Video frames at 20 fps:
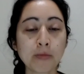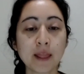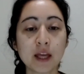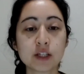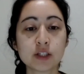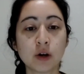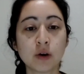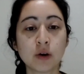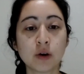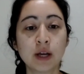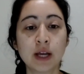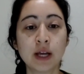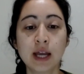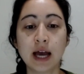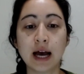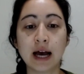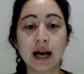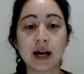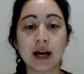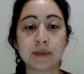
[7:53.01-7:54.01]
So
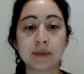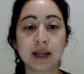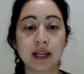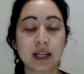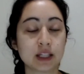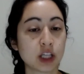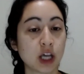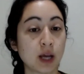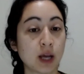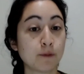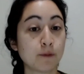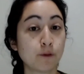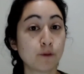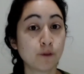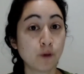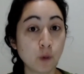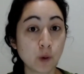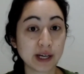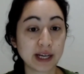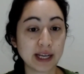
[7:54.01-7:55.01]
in Psalm
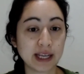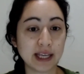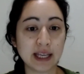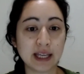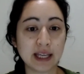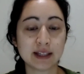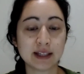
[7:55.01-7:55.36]
40,